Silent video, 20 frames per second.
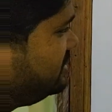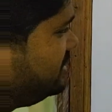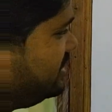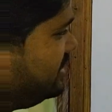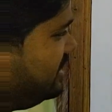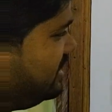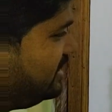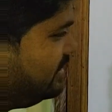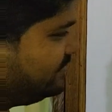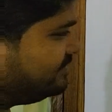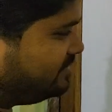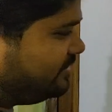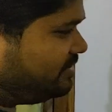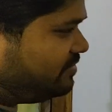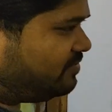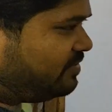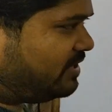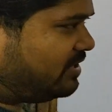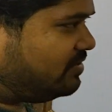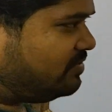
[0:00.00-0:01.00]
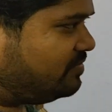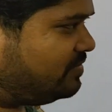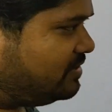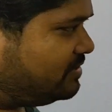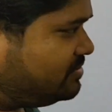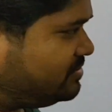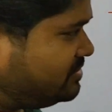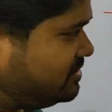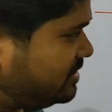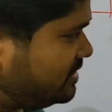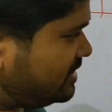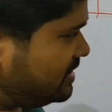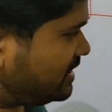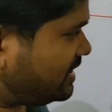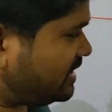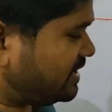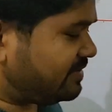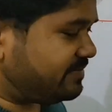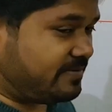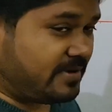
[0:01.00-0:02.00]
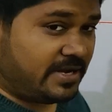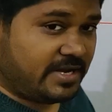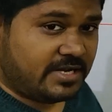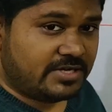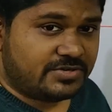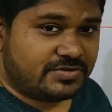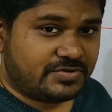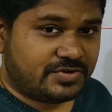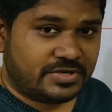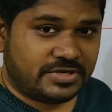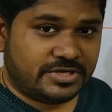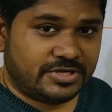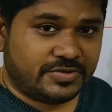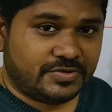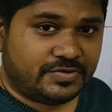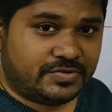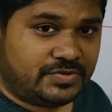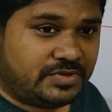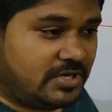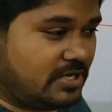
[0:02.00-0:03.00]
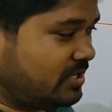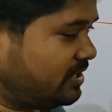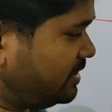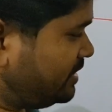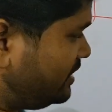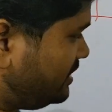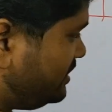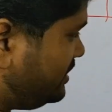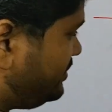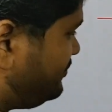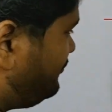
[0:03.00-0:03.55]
do the graph. How was the graph? I have told you in